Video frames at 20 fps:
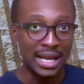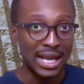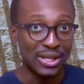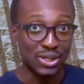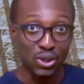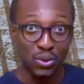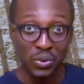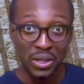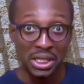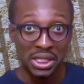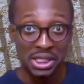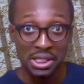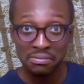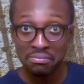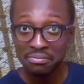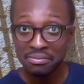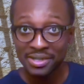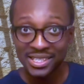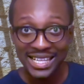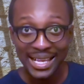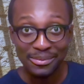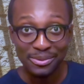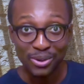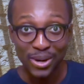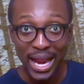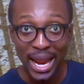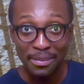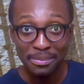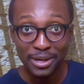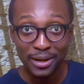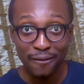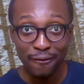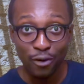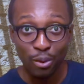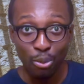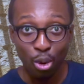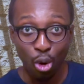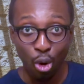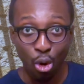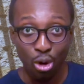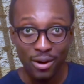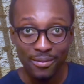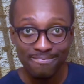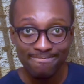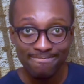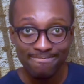As always, subscribe for more.